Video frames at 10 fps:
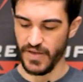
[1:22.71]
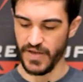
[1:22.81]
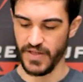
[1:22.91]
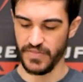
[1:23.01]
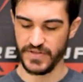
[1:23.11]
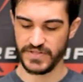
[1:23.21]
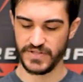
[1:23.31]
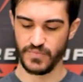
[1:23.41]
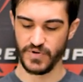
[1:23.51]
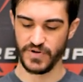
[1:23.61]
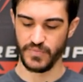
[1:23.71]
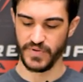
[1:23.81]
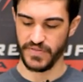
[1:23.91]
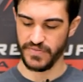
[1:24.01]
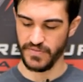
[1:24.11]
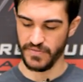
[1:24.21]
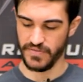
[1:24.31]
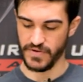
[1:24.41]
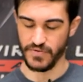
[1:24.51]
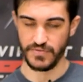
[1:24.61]
And this can work with
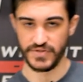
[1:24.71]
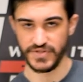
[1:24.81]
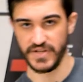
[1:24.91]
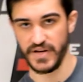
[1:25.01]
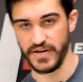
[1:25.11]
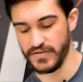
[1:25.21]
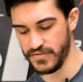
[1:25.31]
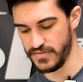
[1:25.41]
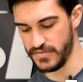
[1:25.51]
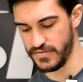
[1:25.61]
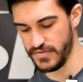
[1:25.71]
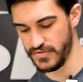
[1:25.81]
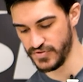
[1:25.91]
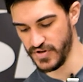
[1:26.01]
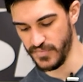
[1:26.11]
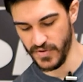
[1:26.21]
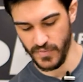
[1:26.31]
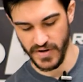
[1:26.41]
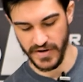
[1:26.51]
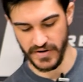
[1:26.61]
the older style drive-by
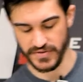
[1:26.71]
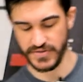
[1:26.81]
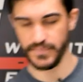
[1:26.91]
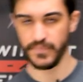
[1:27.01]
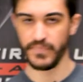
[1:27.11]
wires,